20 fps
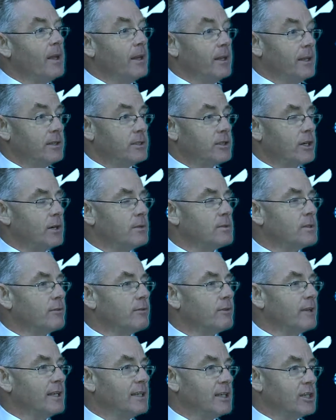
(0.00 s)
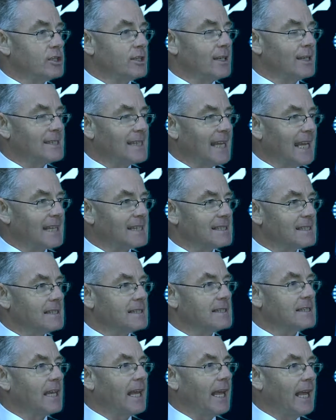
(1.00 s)
in terms of additional
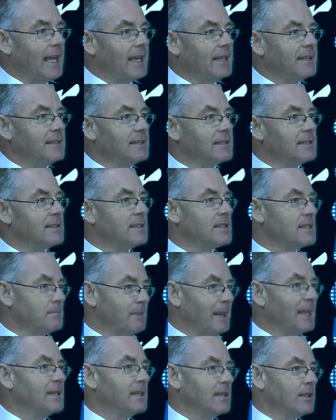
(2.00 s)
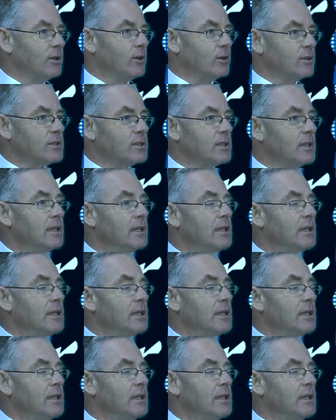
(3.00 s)
taxes and spending cuts.